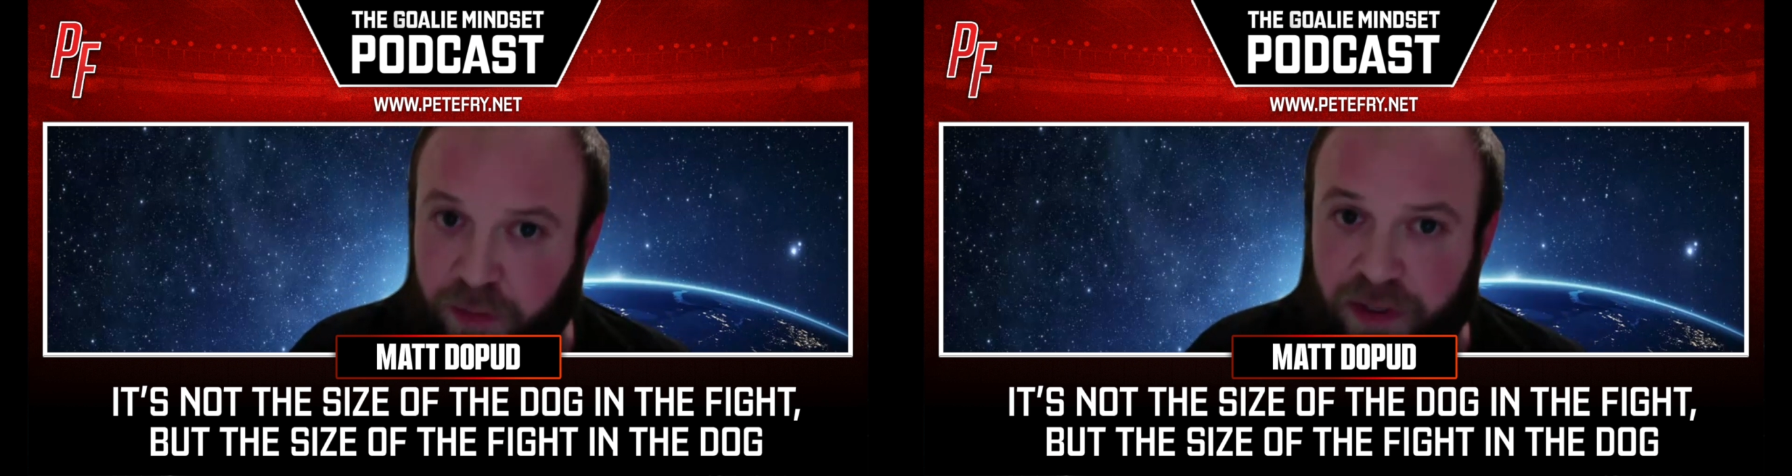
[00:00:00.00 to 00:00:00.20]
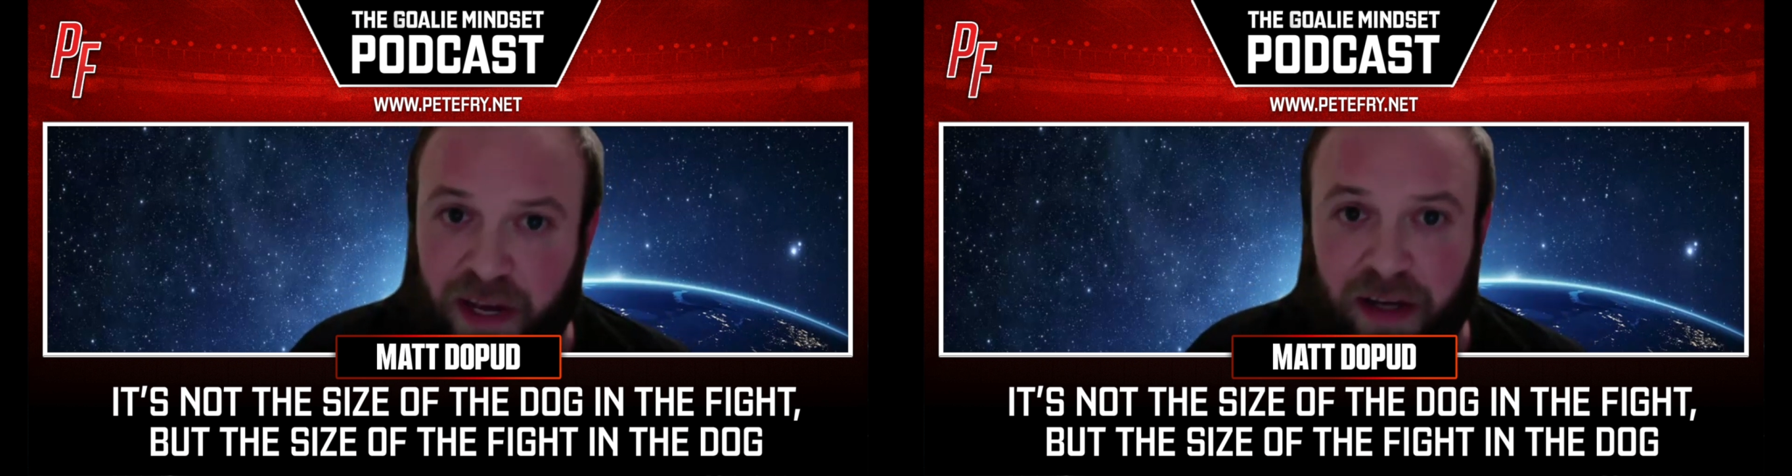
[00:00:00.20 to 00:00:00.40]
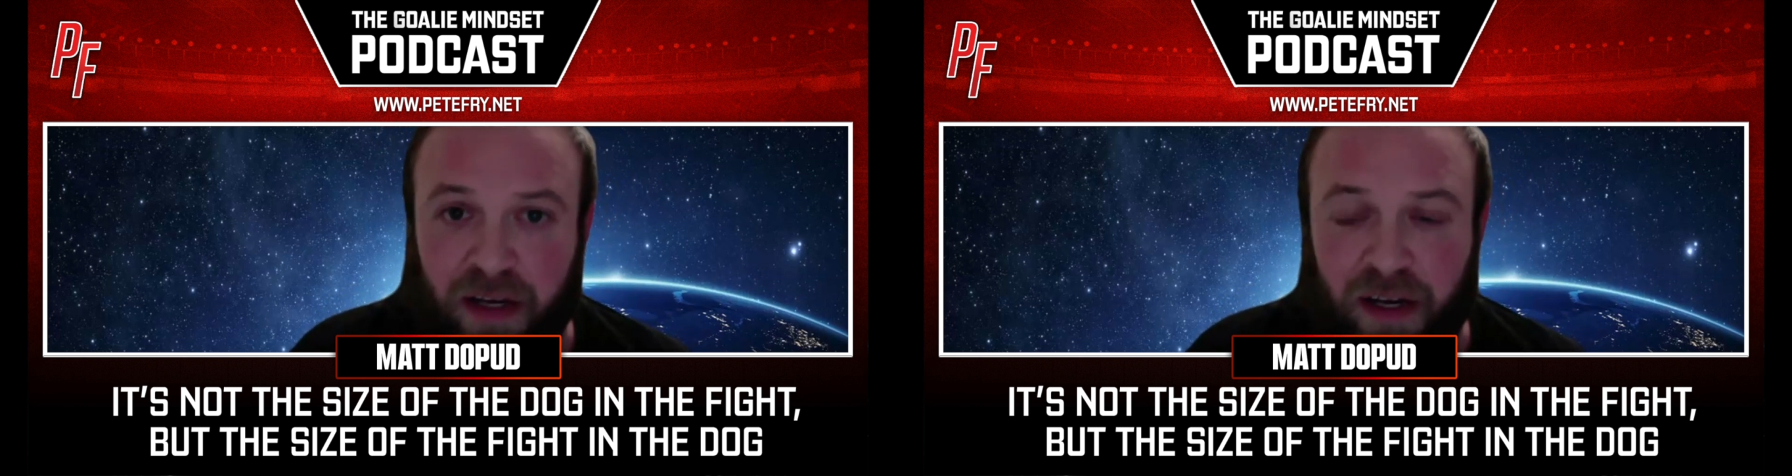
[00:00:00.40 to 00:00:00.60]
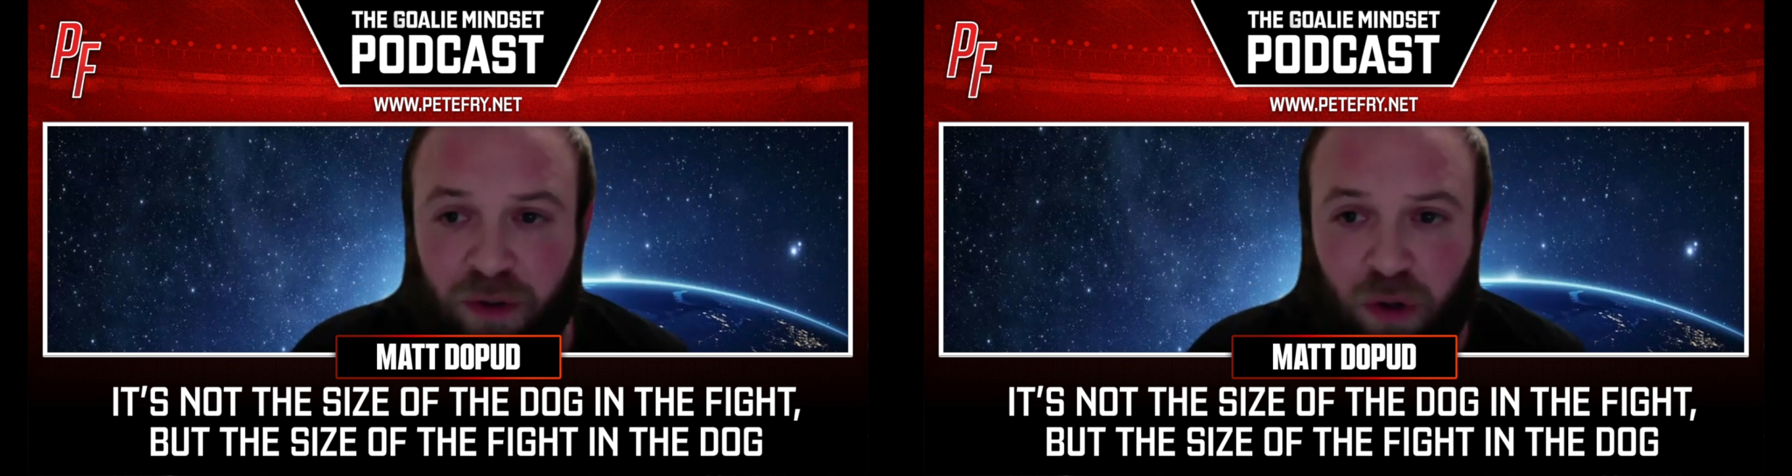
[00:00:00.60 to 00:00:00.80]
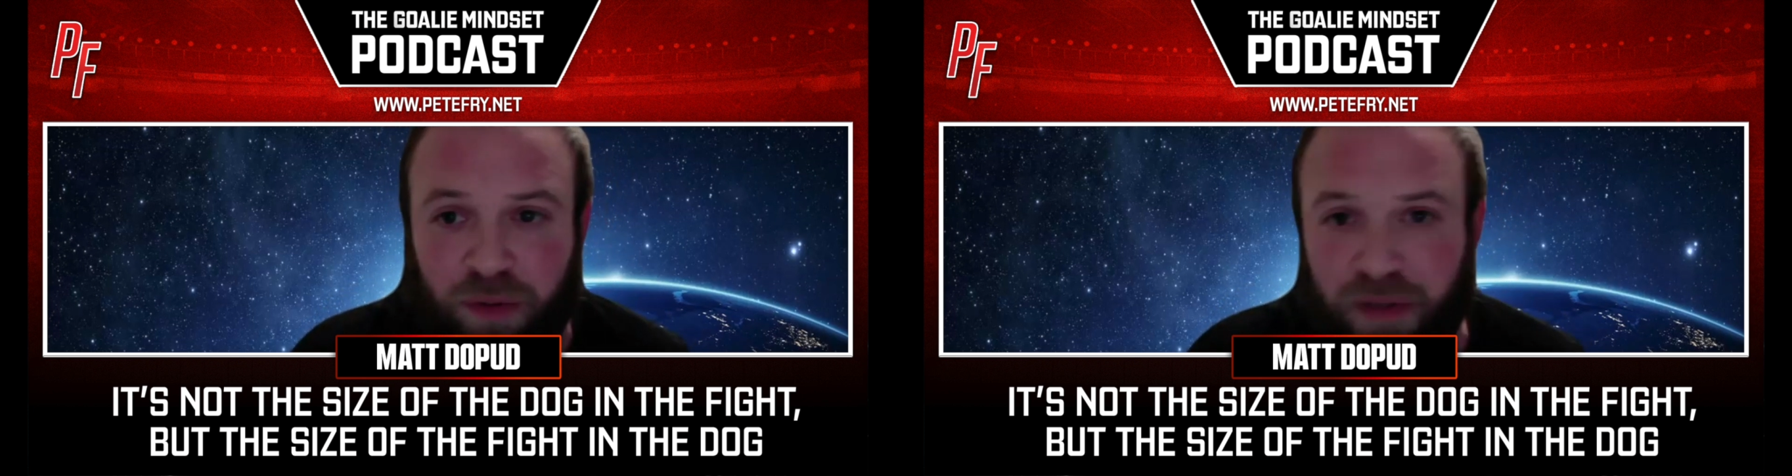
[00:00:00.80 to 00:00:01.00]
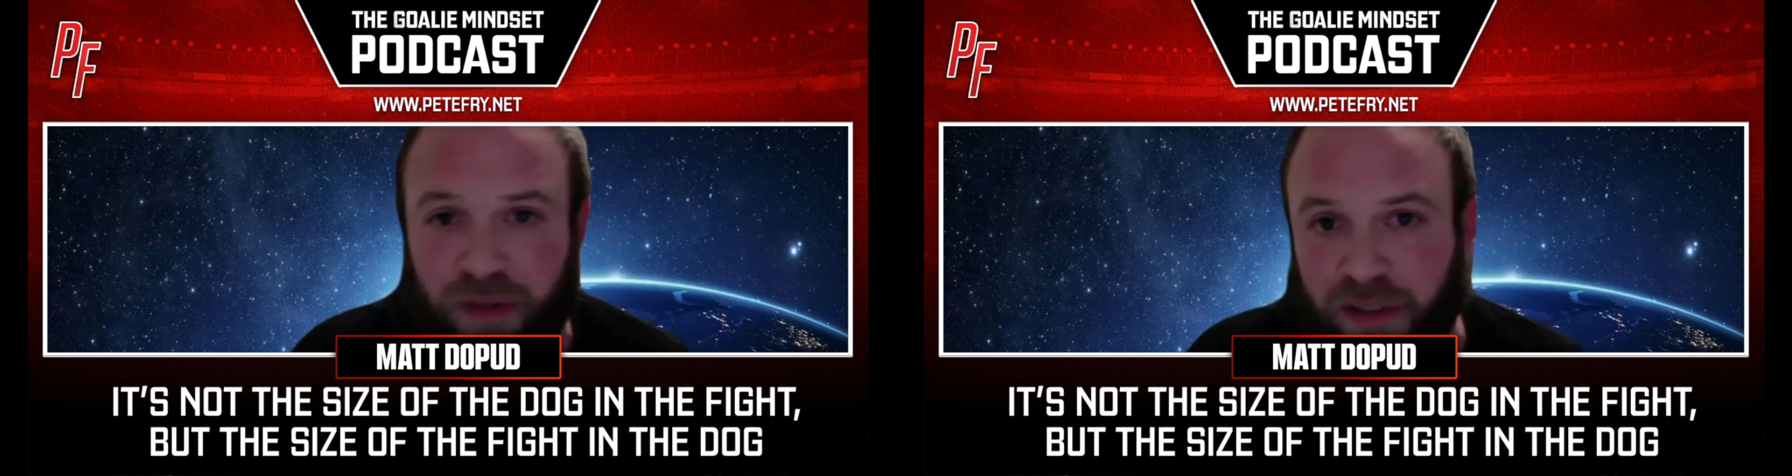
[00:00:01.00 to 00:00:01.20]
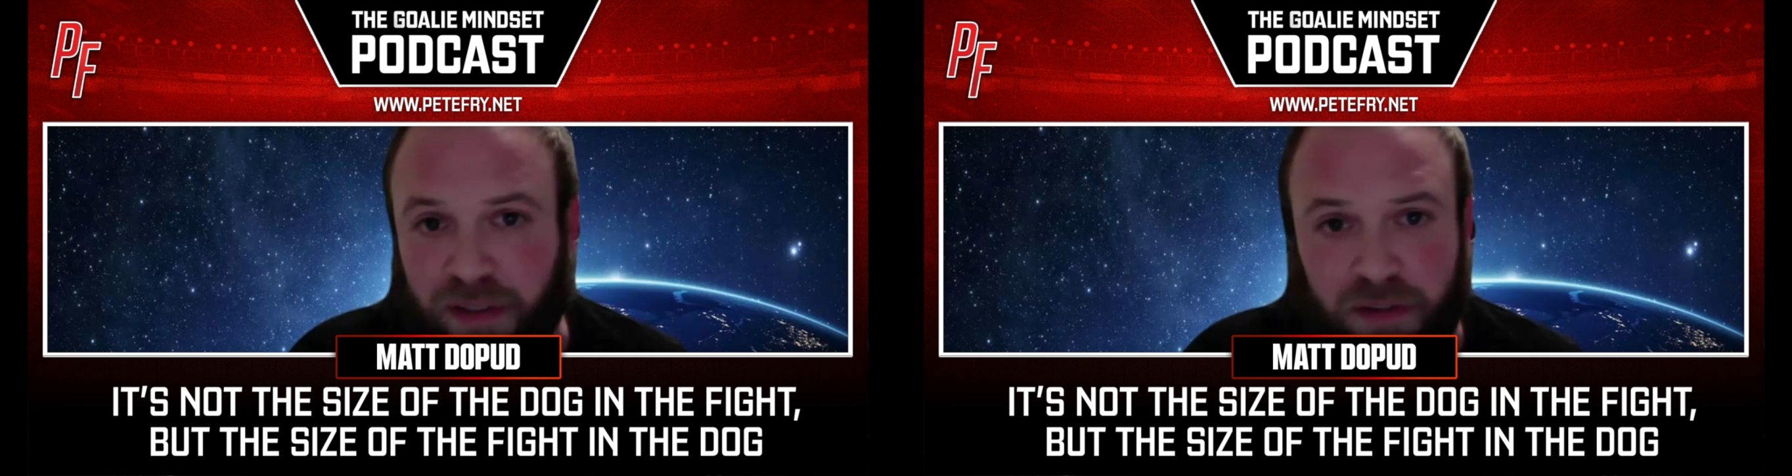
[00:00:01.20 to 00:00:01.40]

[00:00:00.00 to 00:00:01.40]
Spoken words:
And then my dad kind of told me, like, look,